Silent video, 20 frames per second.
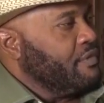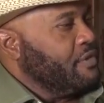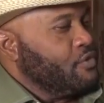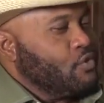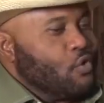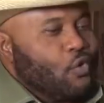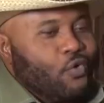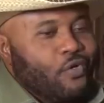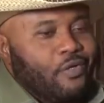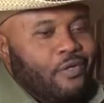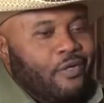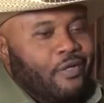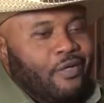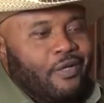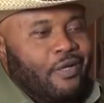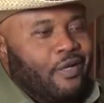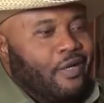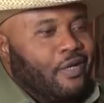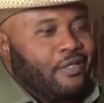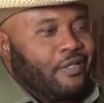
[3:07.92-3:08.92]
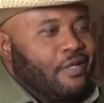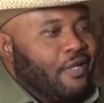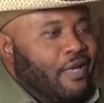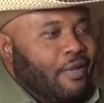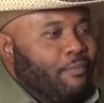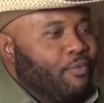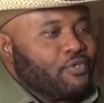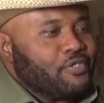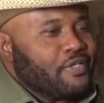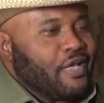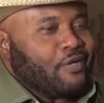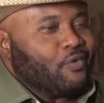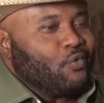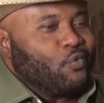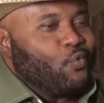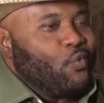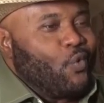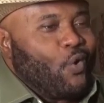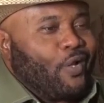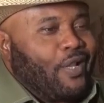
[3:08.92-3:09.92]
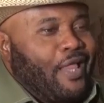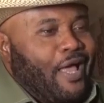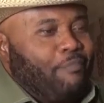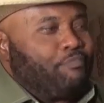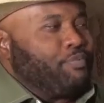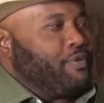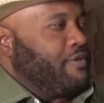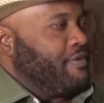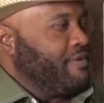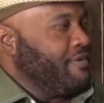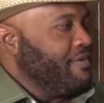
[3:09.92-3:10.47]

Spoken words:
So in the Labour circle, we were all happy